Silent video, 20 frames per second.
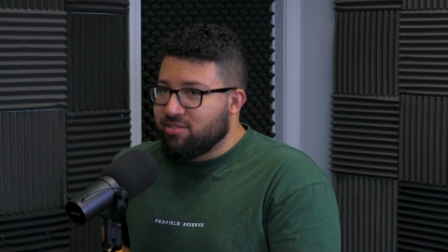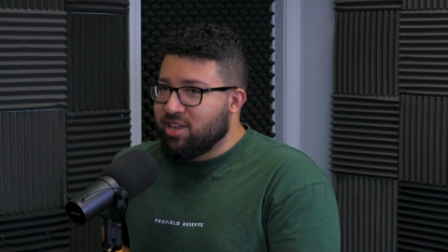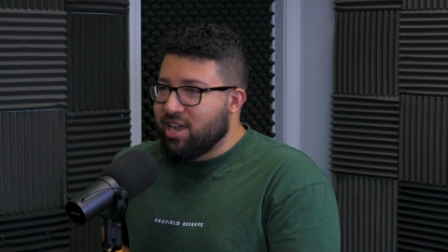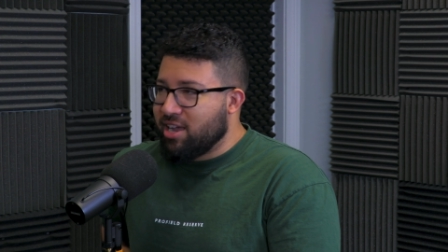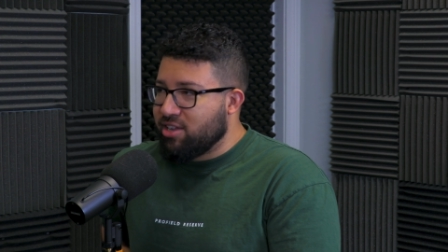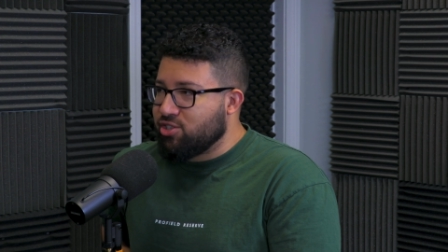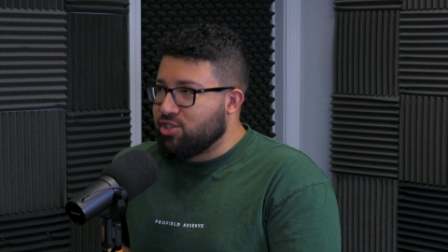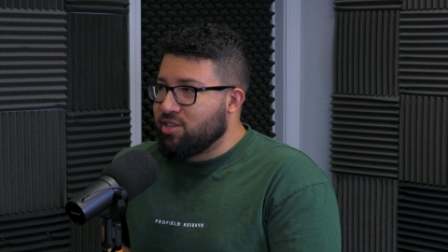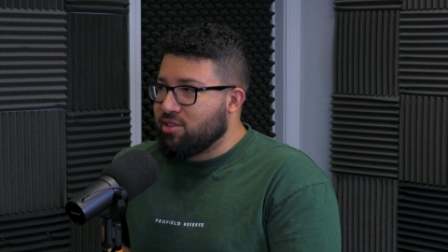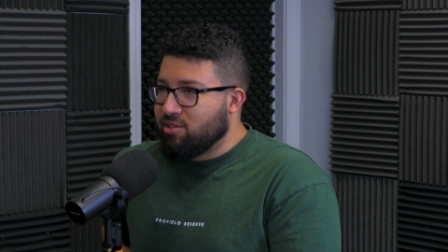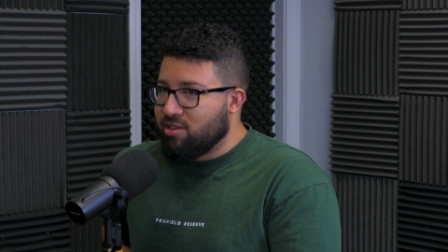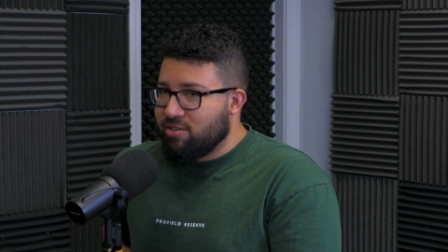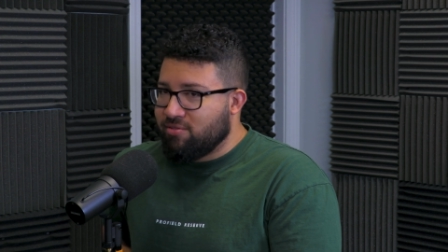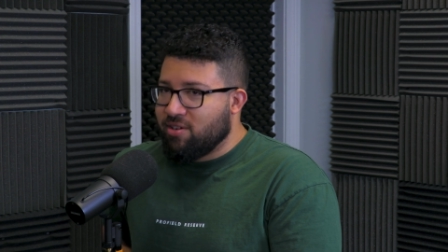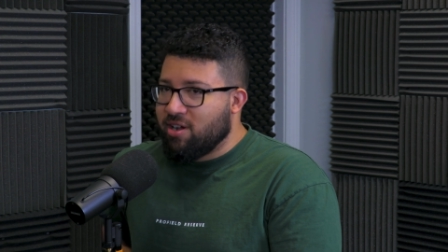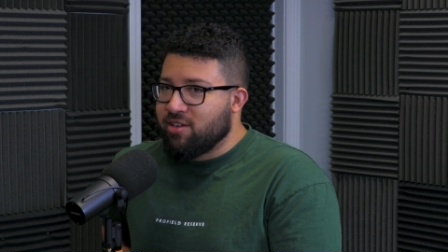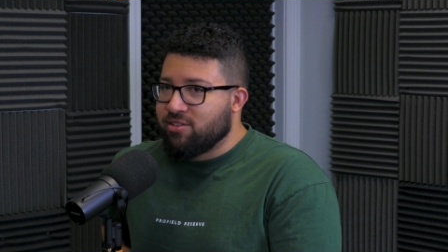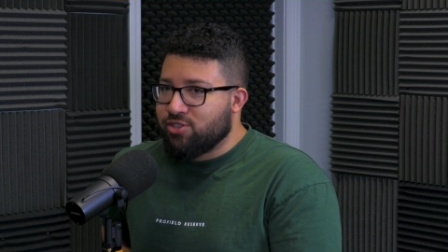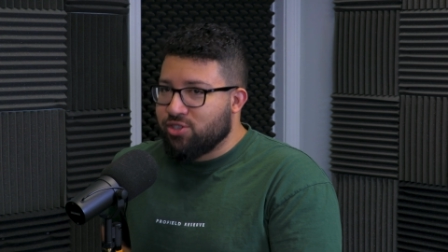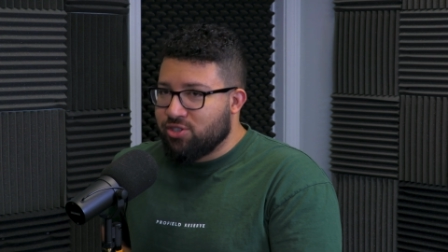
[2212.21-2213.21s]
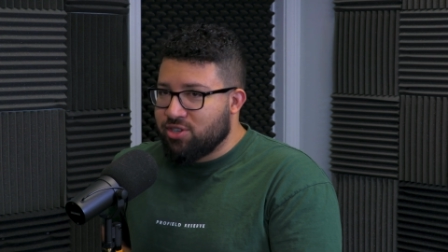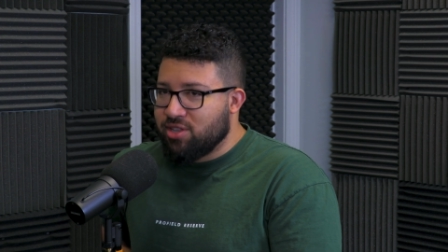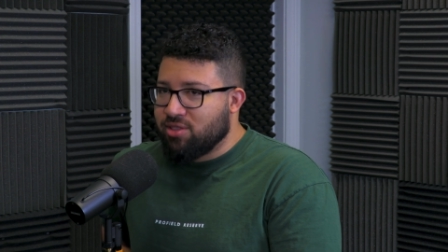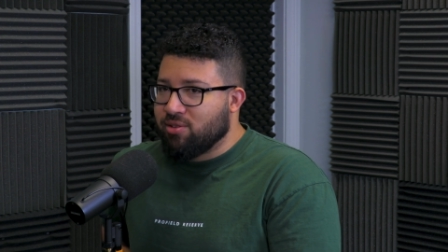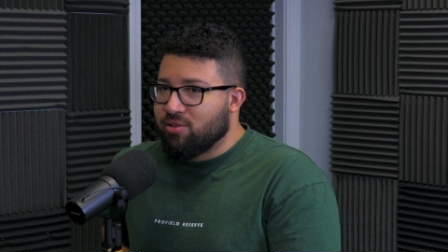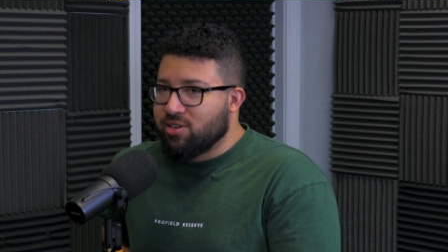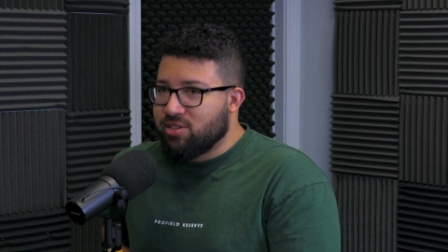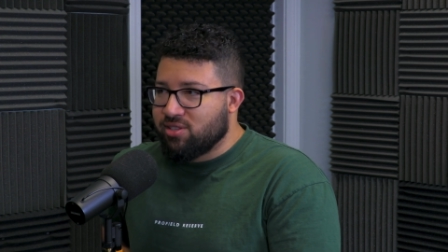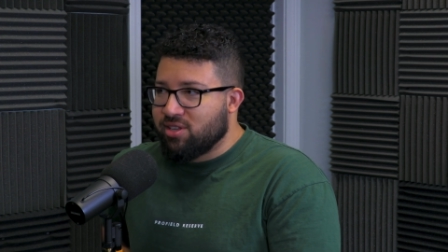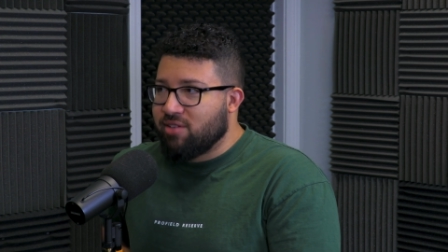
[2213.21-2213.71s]
Yeah, G35s and
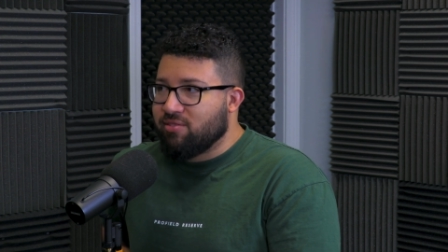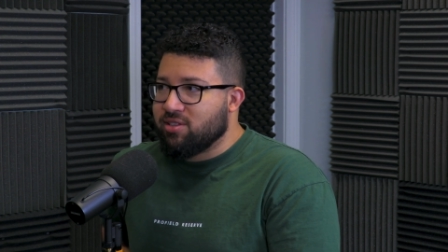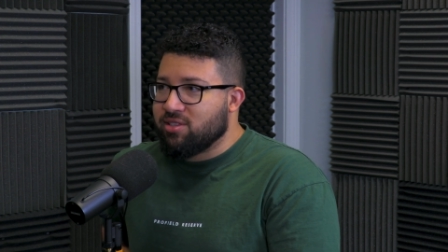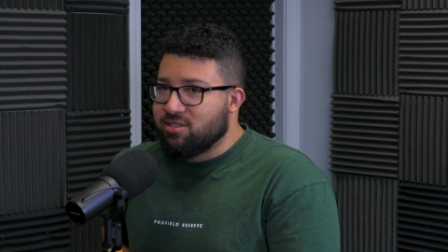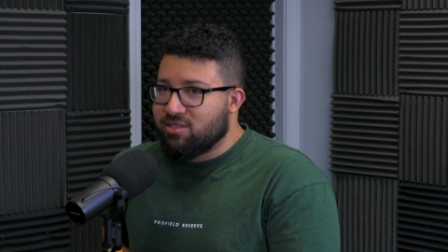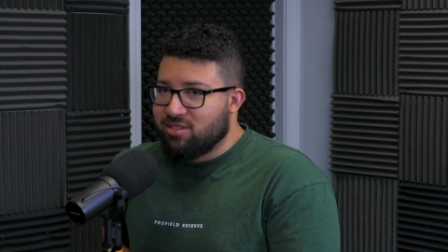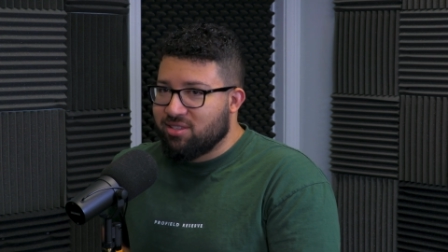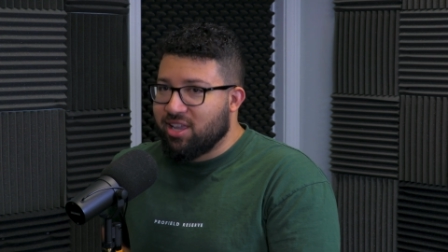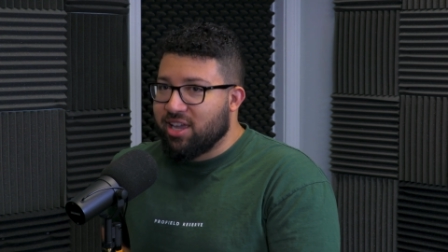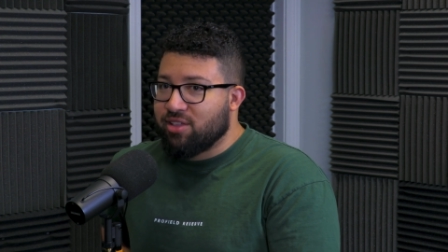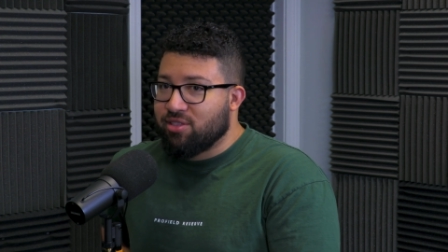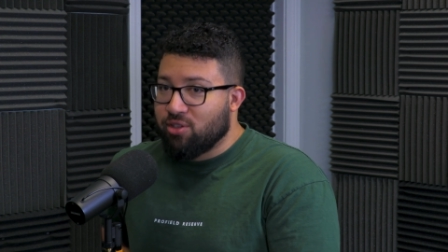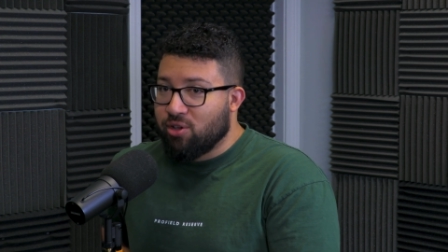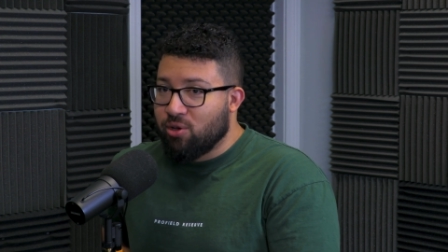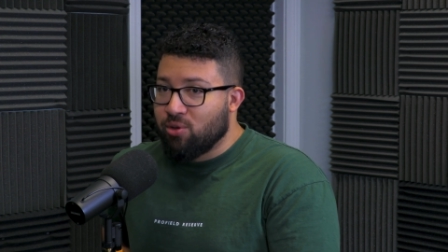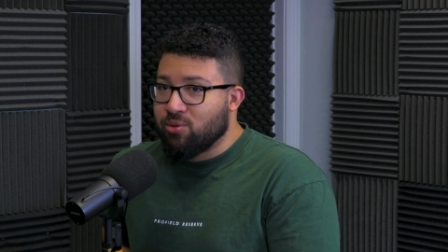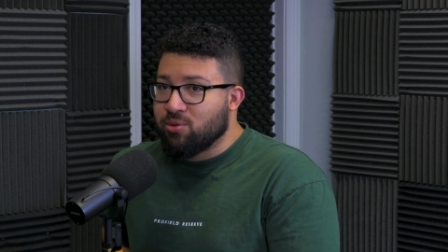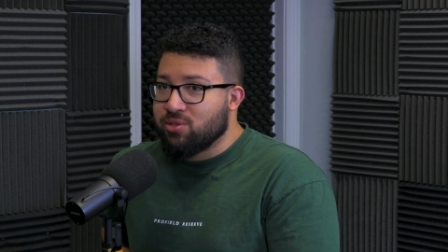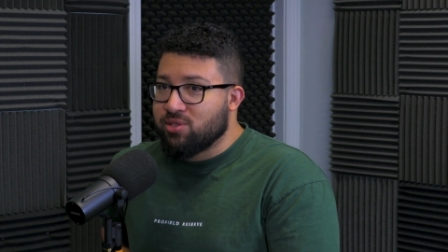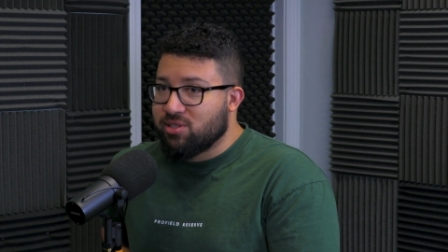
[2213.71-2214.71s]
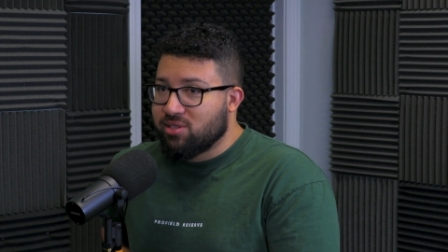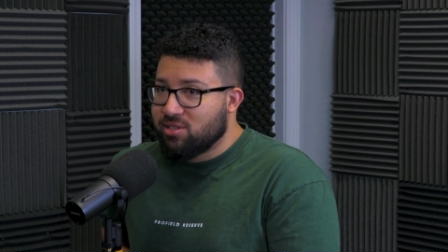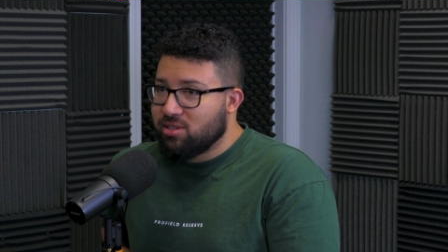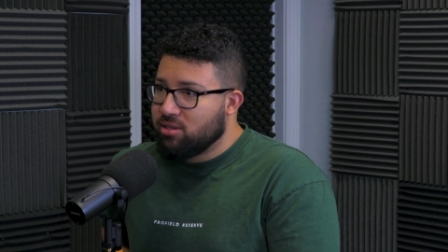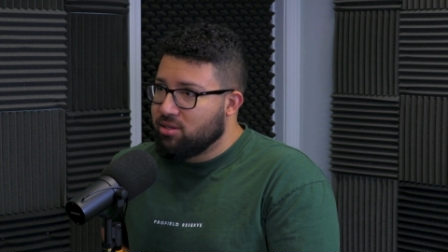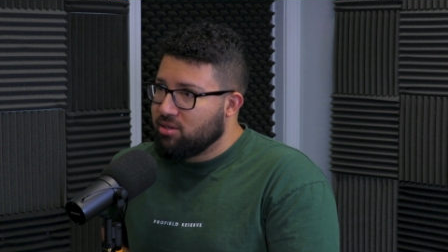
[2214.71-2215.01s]
G37s. Like those.